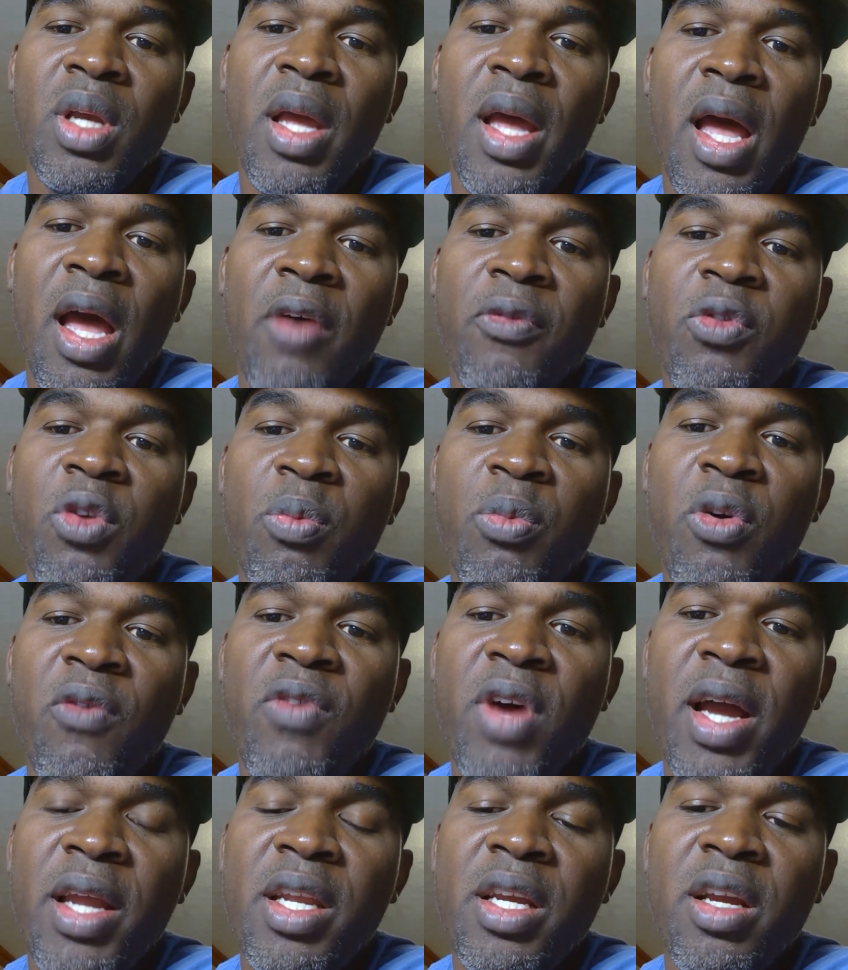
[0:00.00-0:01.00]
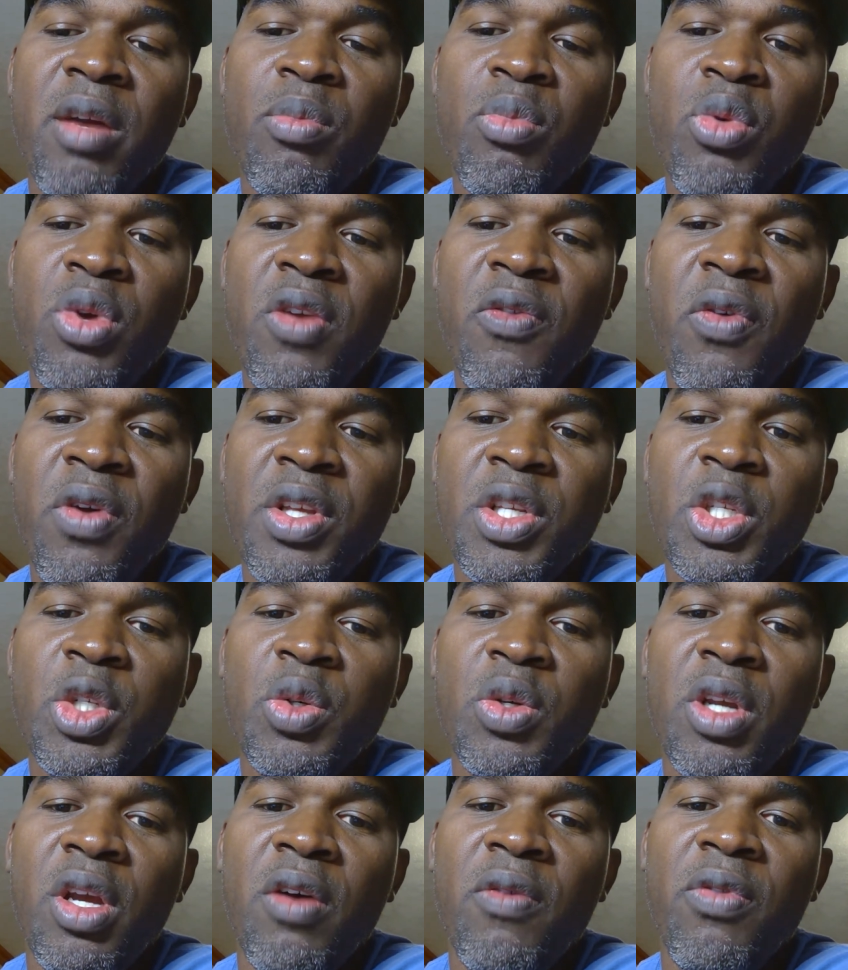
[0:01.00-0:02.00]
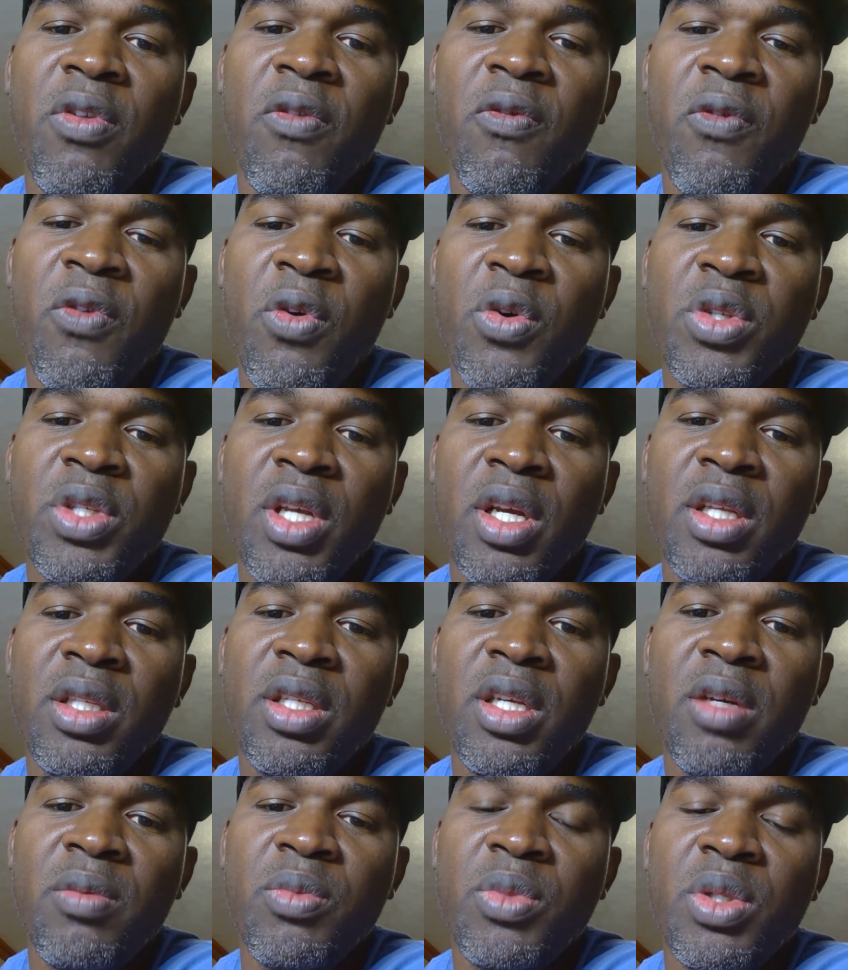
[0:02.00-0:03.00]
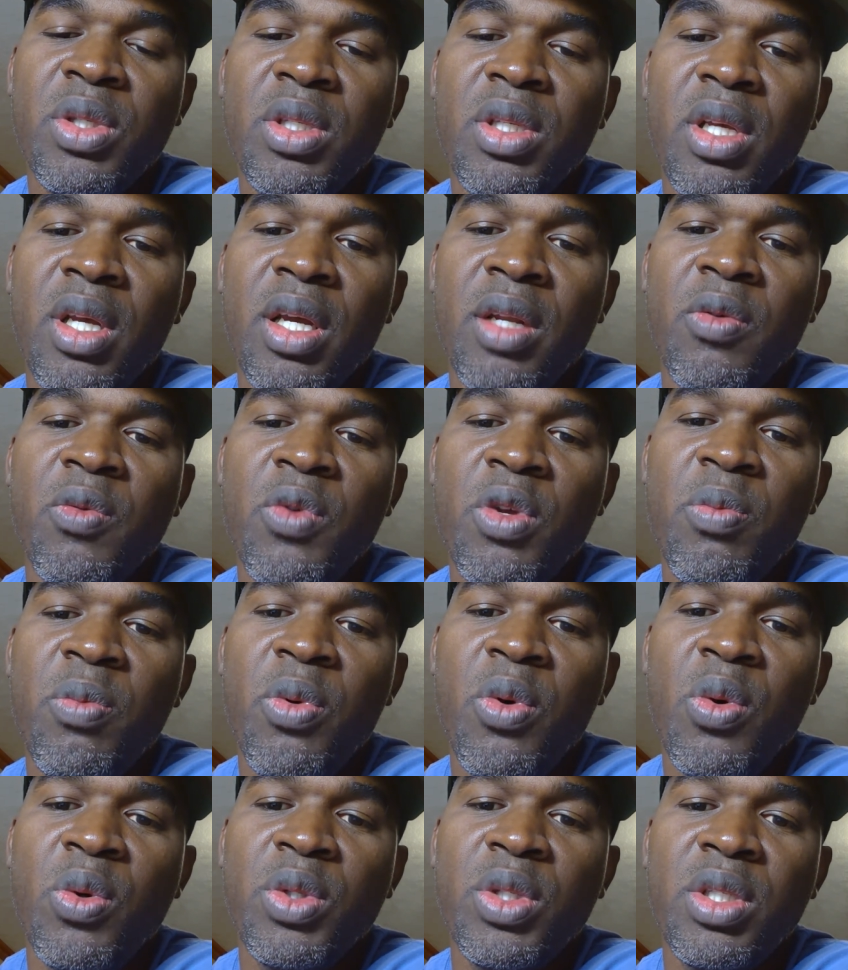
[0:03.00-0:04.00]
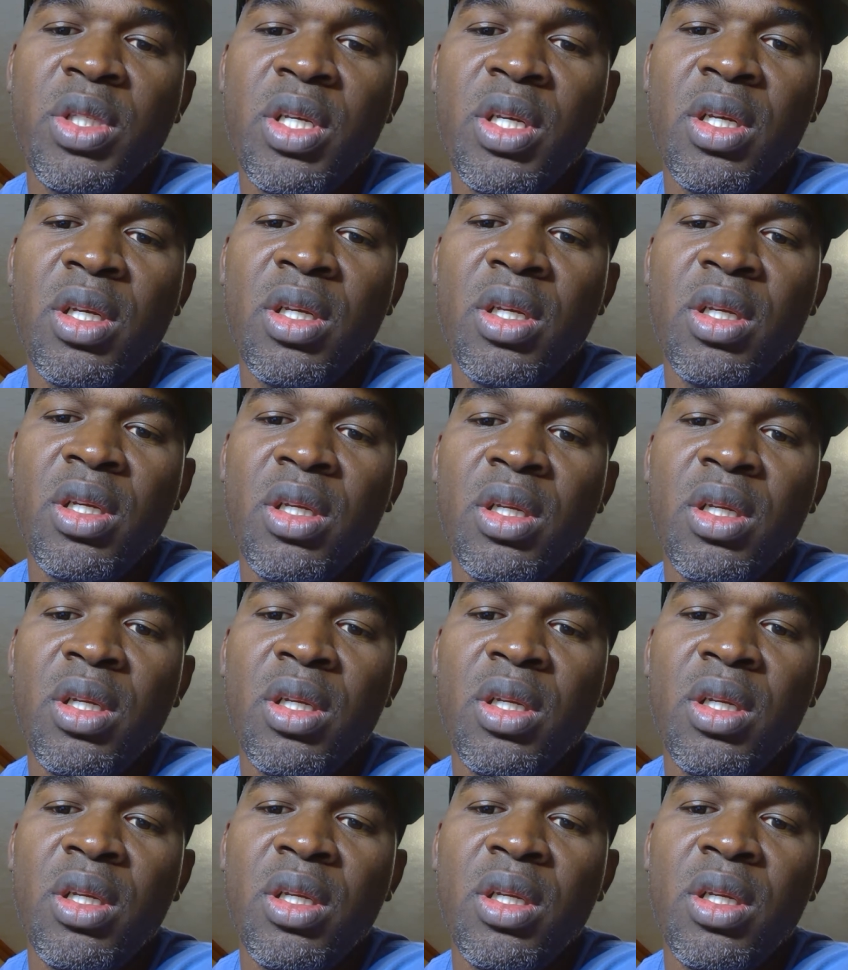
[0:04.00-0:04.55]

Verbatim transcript: after providing a brief history of the first attempts at repurposing